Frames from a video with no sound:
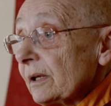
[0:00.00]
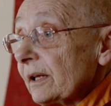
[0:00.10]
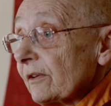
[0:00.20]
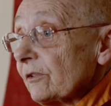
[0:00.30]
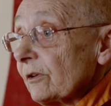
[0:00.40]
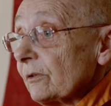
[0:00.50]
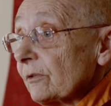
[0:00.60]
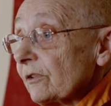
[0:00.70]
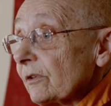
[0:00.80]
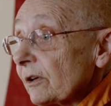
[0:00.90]
and
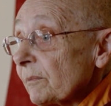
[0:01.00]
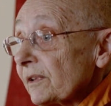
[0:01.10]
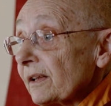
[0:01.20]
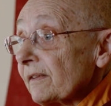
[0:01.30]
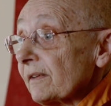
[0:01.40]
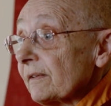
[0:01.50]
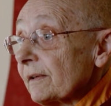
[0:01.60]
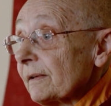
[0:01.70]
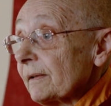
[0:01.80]
external circumstances.